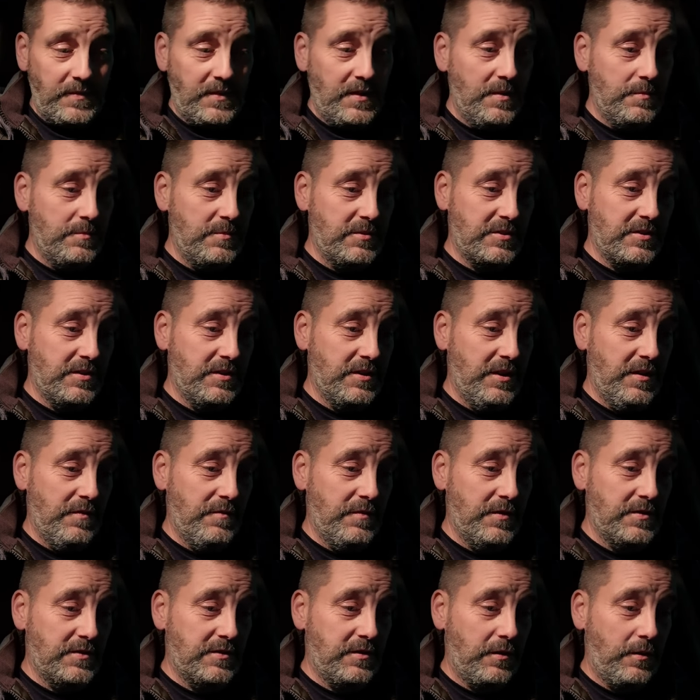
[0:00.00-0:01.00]
I'm just gonna
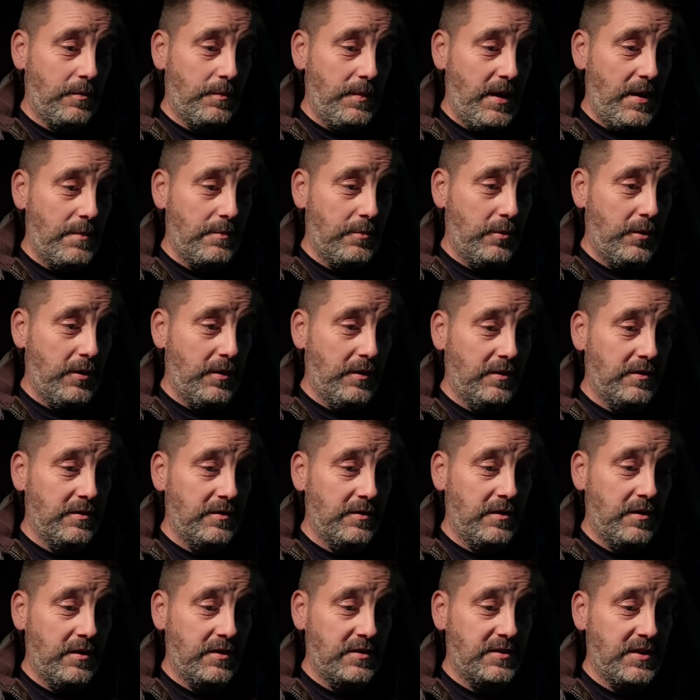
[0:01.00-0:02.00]
give this little bad boy a,
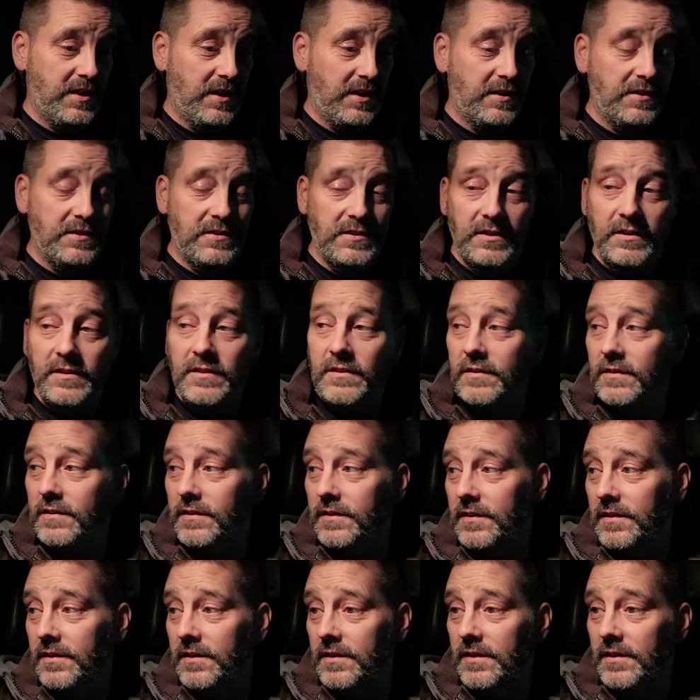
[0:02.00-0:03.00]
a second to
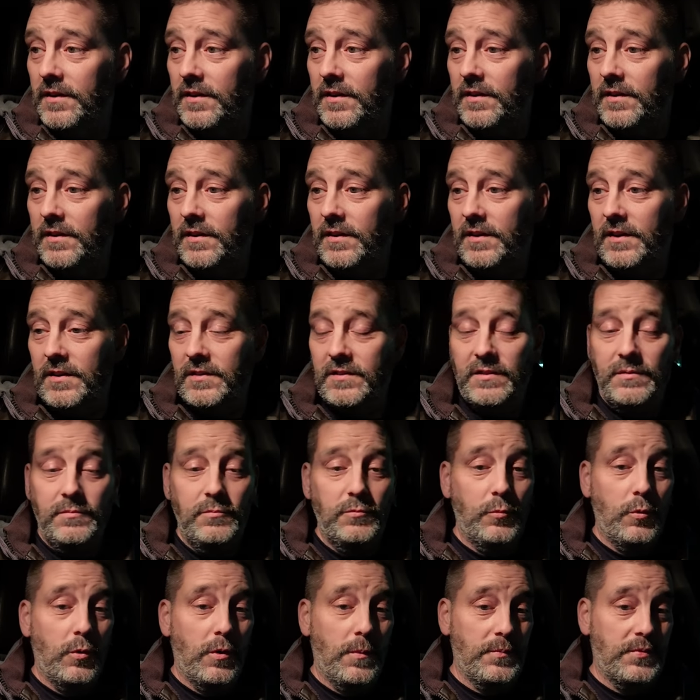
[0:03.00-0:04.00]
get some
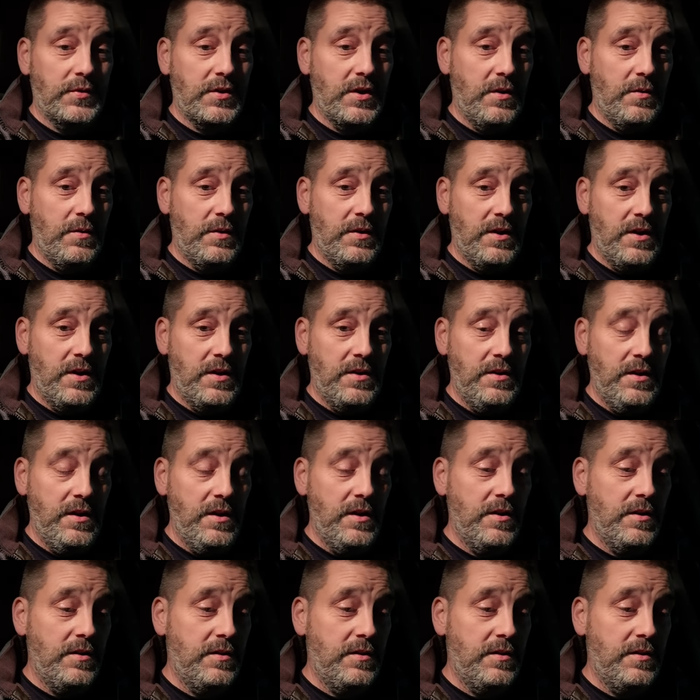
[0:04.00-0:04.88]
warmth going on.